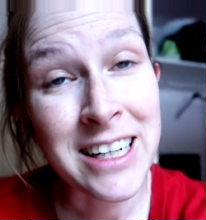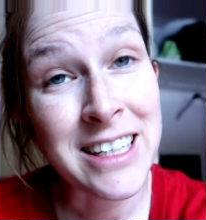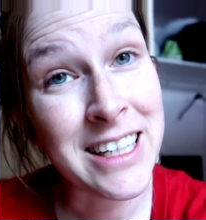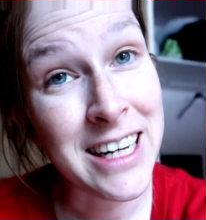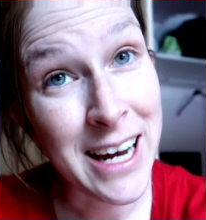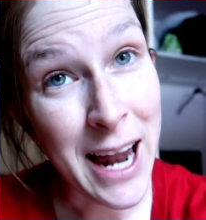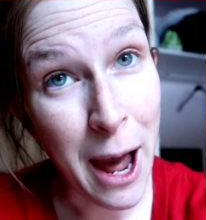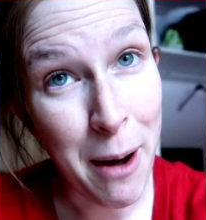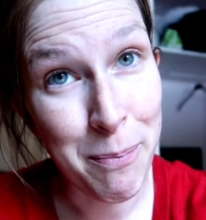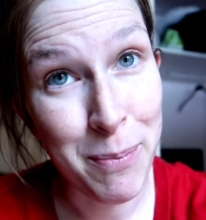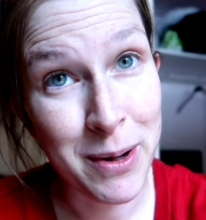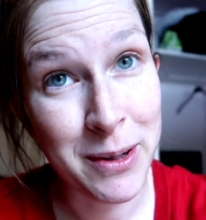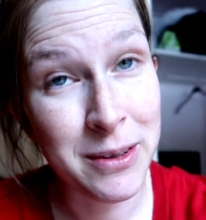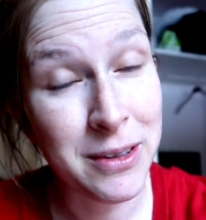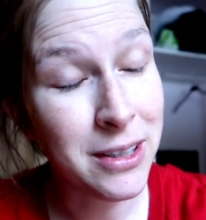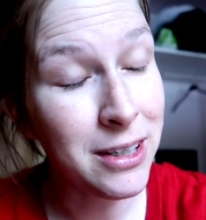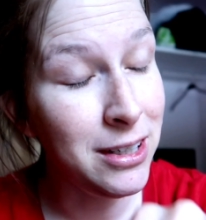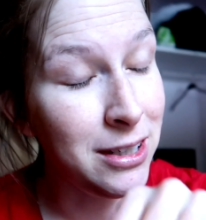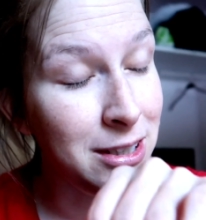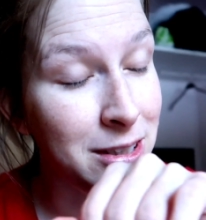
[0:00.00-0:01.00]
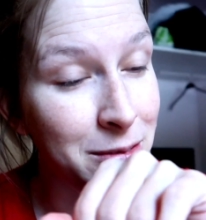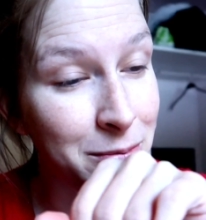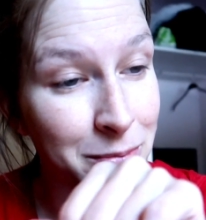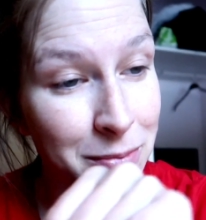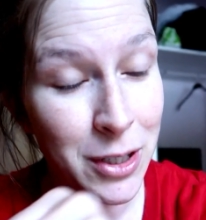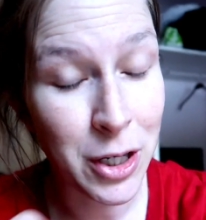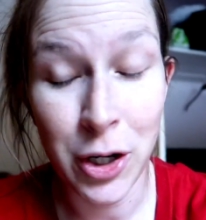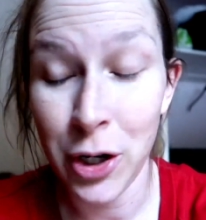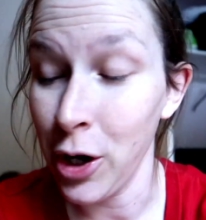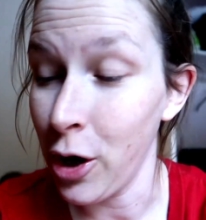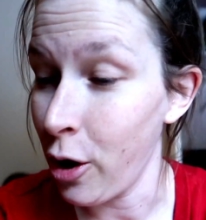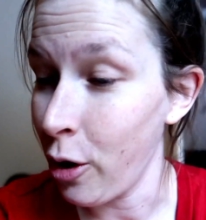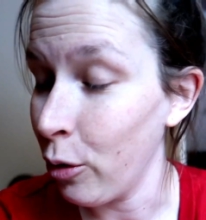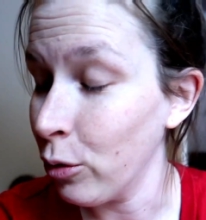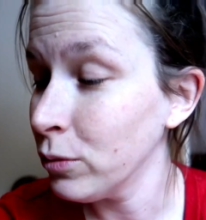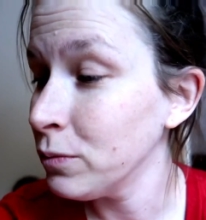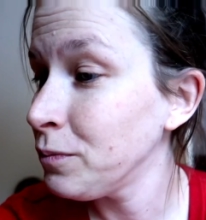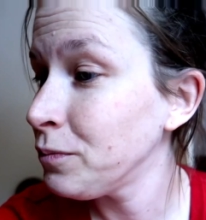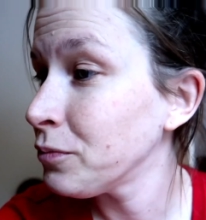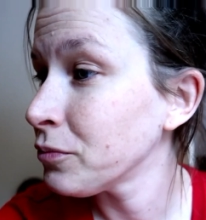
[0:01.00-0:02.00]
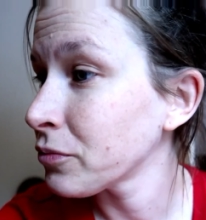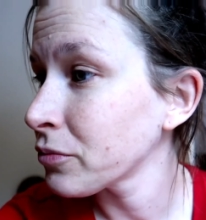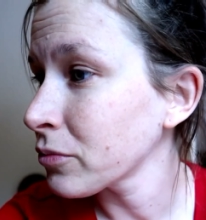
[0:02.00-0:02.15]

Did it happen? No.